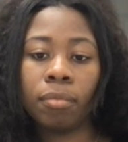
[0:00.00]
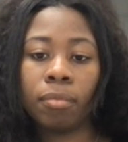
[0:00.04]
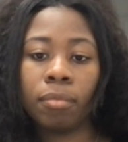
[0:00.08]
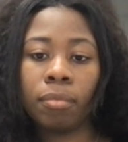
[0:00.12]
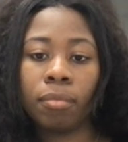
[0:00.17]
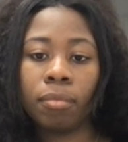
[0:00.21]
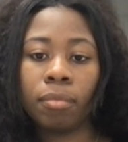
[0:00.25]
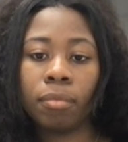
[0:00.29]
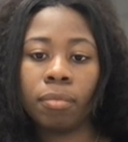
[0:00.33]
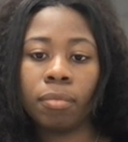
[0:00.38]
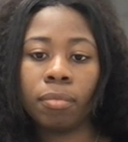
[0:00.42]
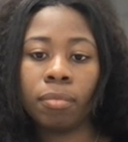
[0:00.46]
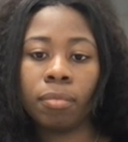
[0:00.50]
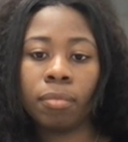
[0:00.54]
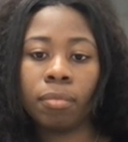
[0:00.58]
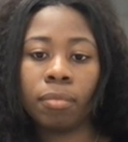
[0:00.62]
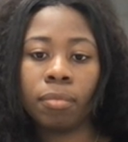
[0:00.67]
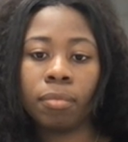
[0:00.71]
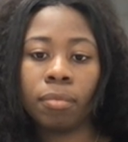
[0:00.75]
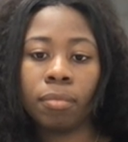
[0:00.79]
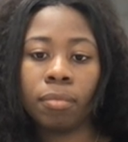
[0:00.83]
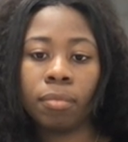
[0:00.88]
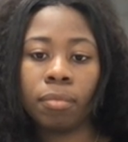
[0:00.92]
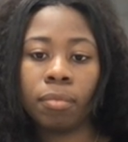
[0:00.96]

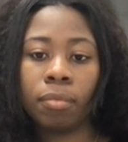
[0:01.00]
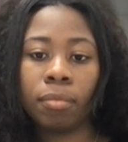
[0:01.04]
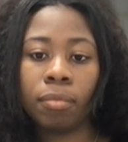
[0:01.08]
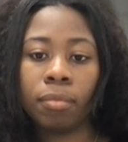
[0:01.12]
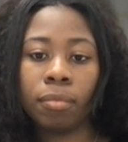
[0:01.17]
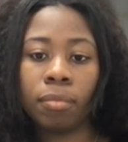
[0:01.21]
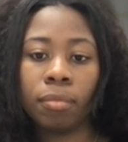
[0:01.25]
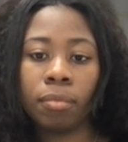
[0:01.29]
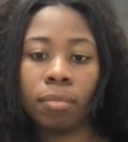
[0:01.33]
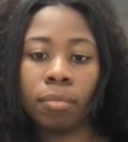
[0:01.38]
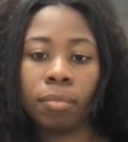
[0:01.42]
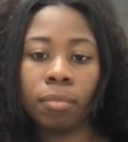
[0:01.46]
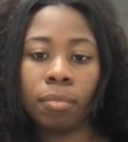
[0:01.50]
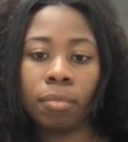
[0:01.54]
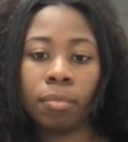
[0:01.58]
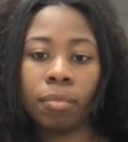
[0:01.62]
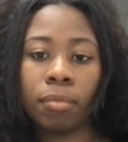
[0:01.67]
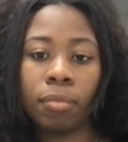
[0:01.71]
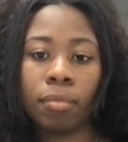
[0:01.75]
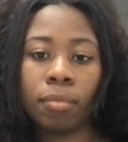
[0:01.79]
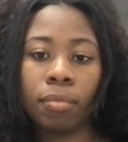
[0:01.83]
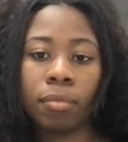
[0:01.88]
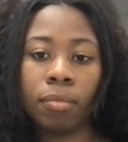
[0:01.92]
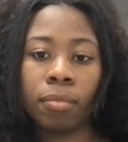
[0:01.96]

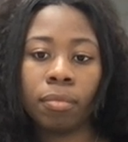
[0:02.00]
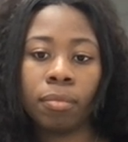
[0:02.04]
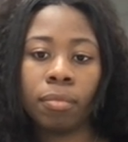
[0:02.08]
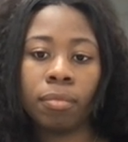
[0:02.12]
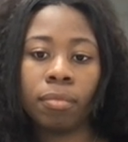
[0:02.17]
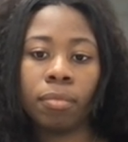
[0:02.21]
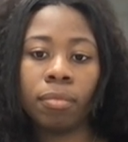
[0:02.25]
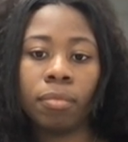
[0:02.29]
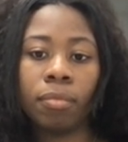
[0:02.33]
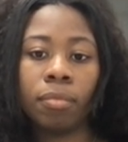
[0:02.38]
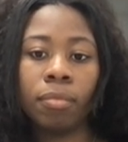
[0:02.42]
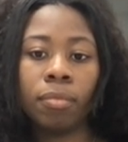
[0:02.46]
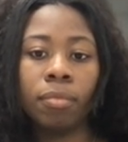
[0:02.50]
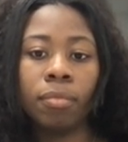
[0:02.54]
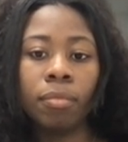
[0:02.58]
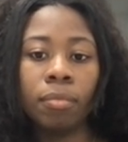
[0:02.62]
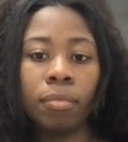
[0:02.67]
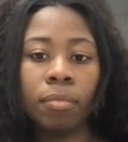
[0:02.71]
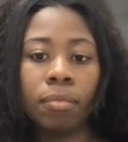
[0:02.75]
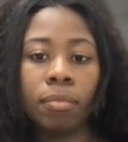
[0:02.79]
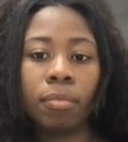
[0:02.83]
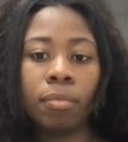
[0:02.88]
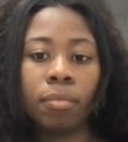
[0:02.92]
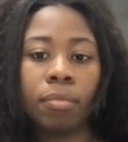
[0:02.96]

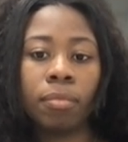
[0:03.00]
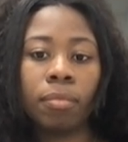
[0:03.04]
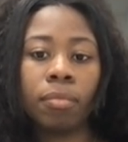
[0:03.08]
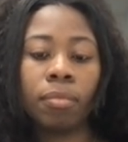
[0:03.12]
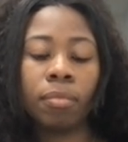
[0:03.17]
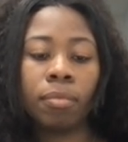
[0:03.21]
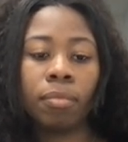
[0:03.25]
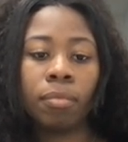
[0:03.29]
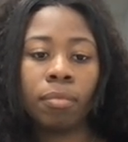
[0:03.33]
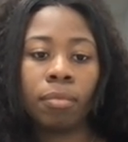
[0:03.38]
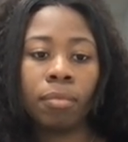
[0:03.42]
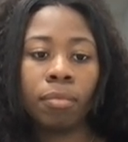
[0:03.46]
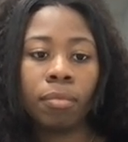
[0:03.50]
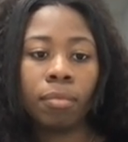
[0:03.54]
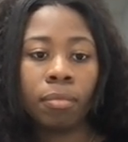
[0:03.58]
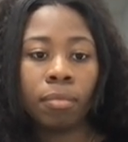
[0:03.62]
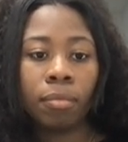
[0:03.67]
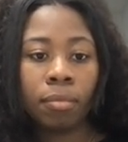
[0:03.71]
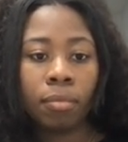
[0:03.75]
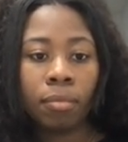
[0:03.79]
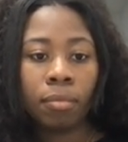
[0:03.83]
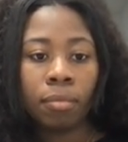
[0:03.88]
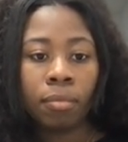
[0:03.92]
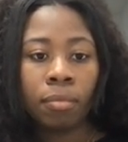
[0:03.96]

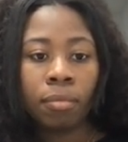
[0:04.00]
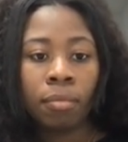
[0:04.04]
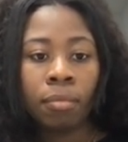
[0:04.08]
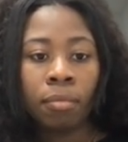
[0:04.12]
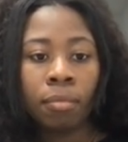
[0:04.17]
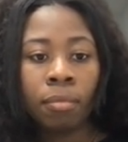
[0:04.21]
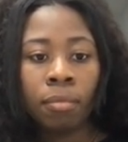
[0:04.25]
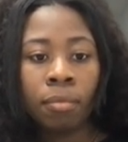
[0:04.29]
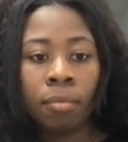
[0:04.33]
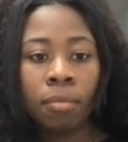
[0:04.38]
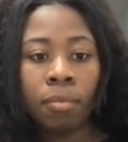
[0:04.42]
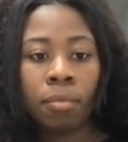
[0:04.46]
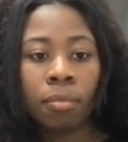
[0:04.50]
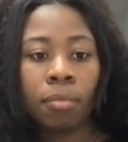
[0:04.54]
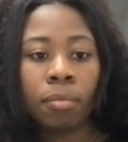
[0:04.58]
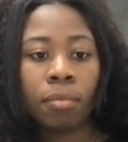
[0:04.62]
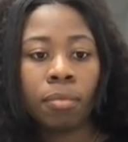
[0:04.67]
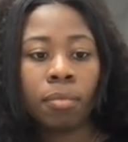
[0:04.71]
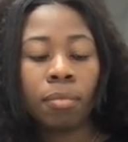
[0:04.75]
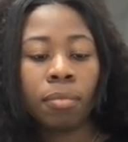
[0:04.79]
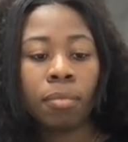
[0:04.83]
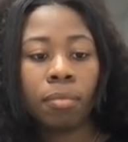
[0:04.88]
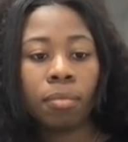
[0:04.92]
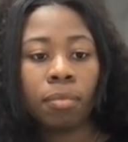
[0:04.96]

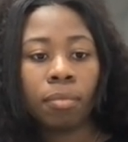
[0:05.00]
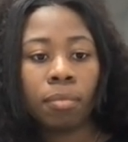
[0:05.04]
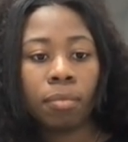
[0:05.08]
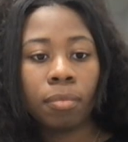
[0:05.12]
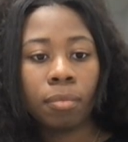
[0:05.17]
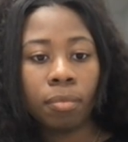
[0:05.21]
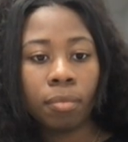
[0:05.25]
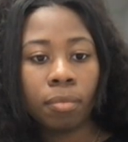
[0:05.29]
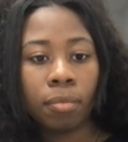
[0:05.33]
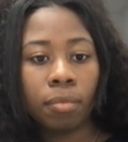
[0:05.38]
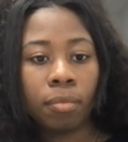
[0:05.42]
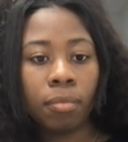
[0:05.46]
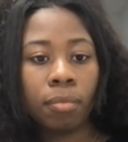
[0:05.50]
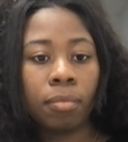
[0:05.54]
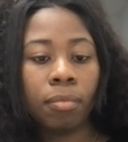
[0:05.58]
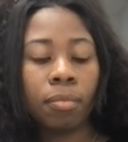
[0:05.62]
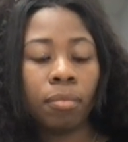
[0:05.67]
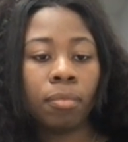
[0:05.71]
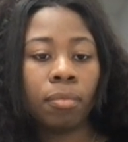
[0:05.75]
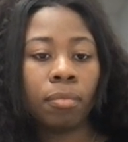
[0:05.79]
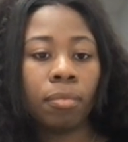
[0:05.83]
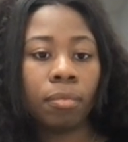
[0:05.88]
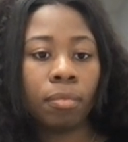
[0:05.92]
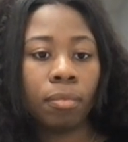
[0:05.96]

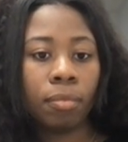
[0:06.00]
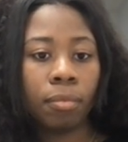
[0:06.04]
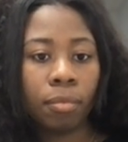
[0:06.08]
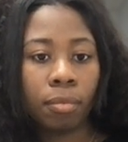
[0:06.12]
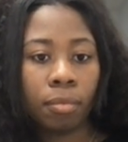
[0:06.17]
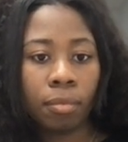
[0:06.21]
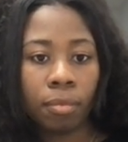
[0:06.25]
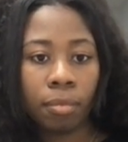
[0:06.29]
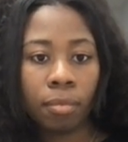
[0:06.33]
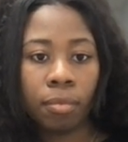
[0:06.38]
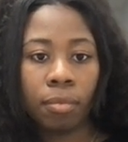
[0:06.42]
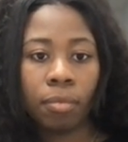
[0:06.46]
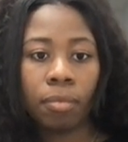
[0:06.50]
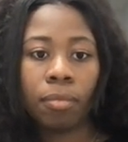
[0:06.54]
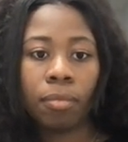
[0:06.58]
(silent)